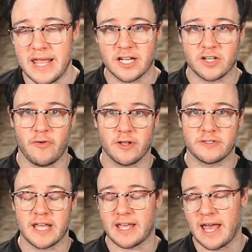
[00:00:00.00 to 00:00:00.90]
Iga
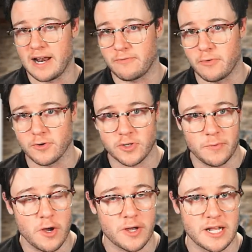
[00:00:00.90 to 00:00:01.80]
Swiatek and of course Hubi
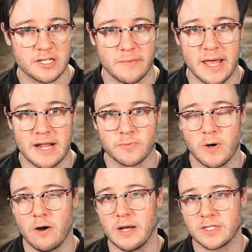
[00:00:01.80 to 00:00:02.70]
Hurkacz coming out as
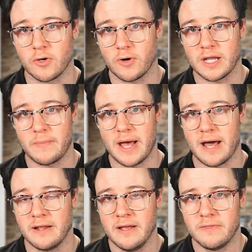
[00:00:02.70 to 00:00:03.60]
well and talking
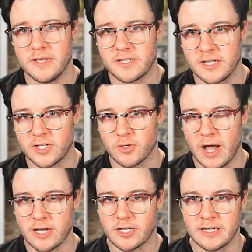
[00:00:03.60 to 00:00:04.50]
about this
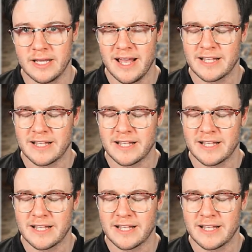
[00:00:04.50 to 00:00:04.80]
situation.